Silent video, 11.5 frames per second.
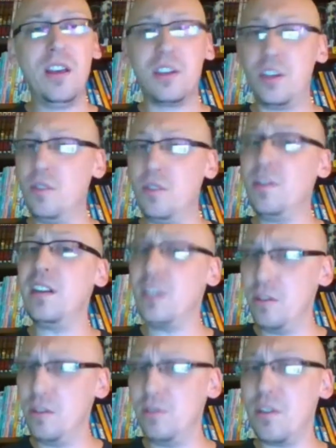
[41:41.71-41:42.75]
you can
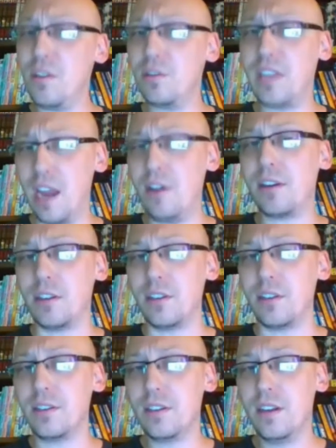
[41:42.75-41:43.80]
use those
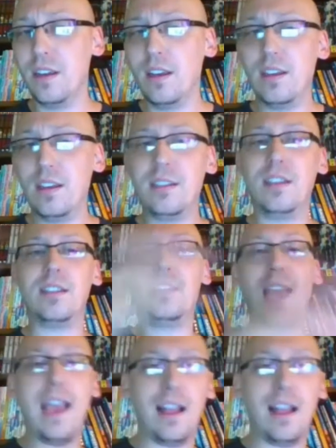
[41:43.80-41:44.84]
characters to
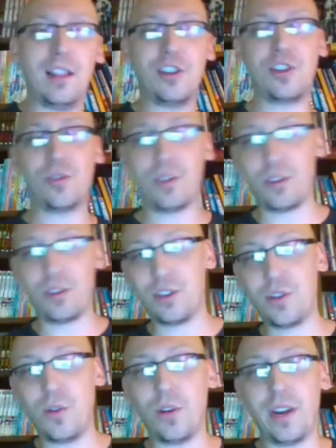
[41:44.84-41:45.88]
tell a shorter
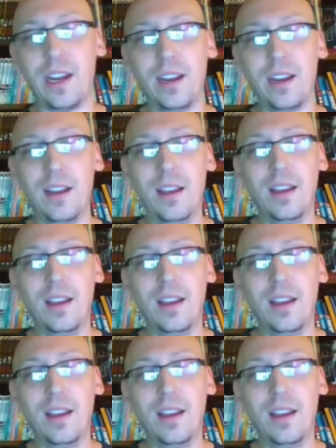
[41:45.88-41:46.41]
story.